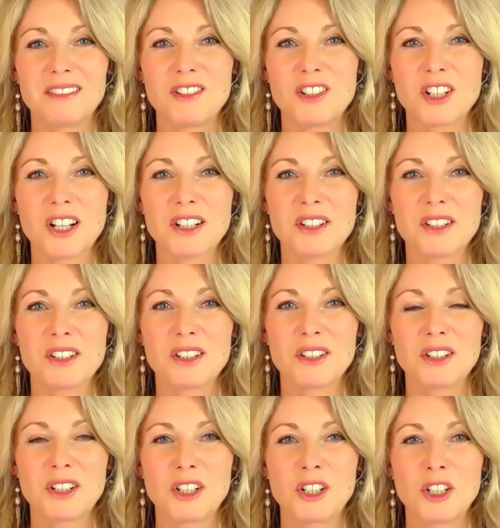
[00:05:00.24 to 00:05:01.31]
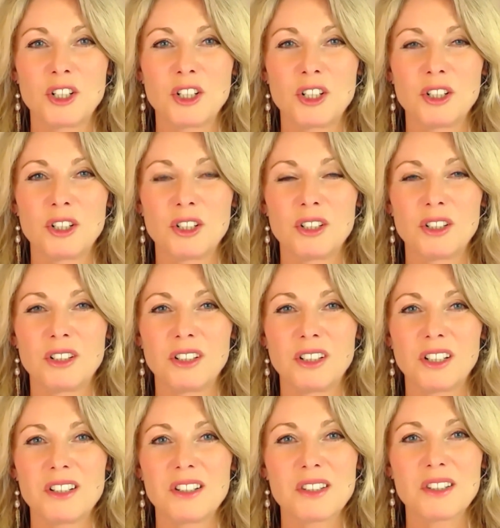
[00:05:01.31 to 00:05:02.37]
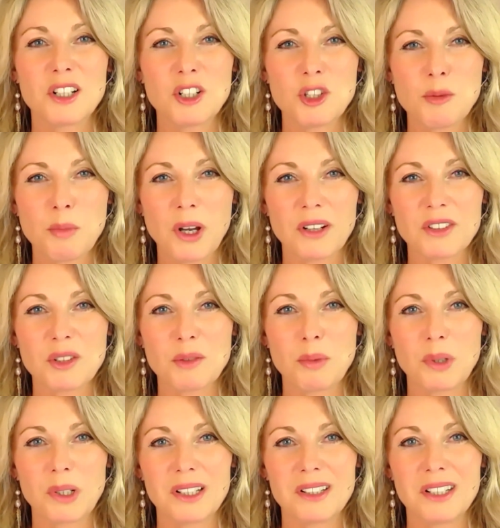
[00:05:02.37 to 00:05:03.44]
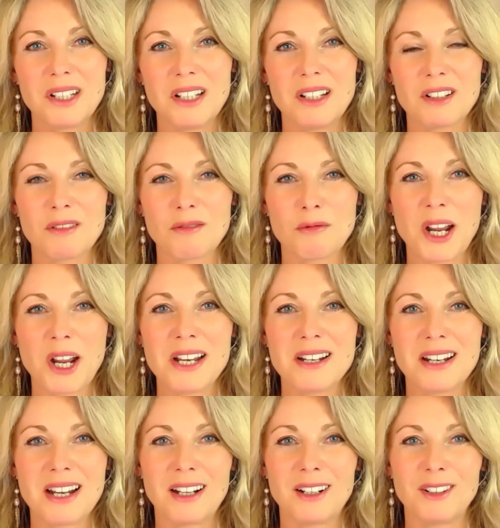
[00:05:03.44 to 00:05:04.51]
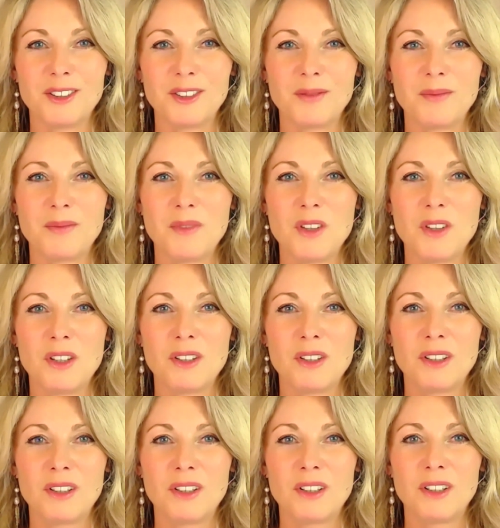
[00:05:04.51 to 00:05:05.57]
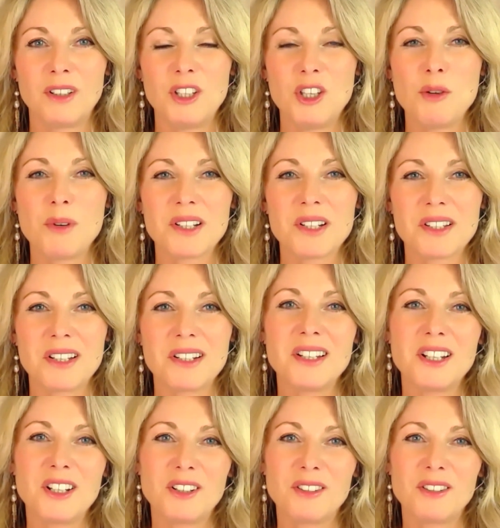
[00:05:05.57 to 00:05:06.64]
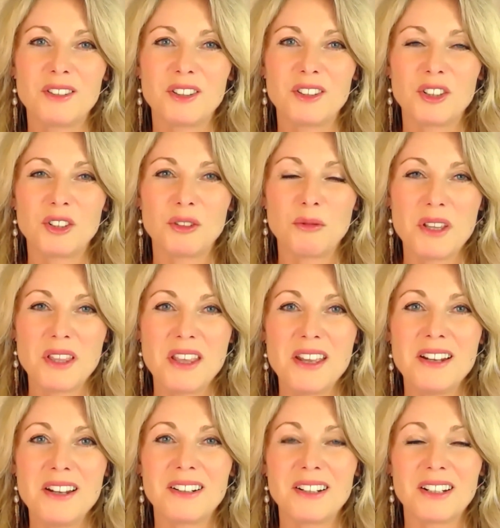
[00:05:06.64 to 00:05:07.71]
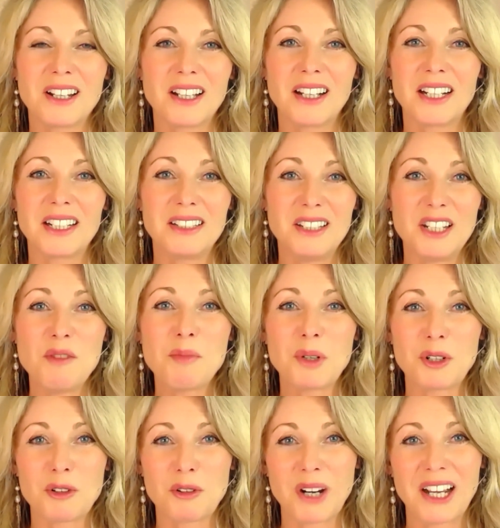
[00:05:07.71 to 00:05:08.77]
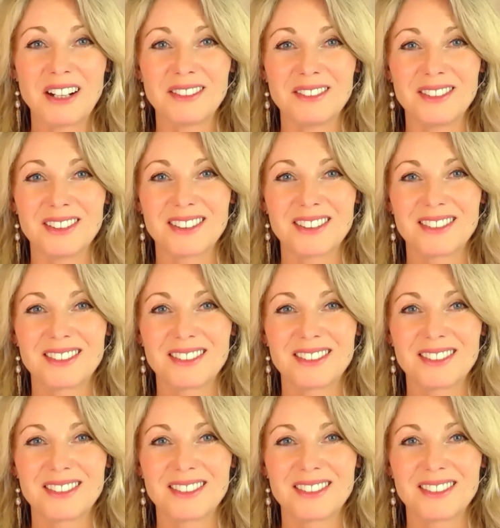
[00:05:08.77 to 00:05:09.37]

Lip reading: just consider the possibility that right now you are sitting within a deeper ground,